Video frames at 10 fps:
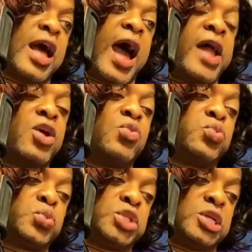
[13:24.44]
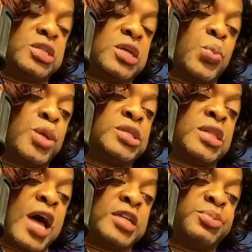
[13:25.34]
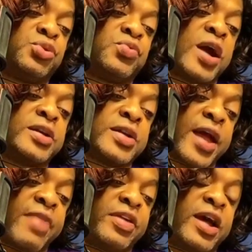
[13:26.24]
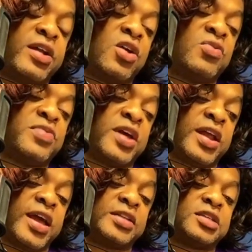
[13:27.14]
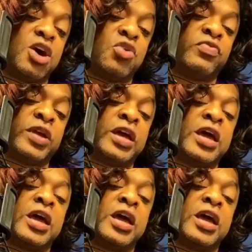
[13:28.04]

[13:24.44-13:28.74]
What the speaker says: I know someone's in the hospital right now that I know that has COVID.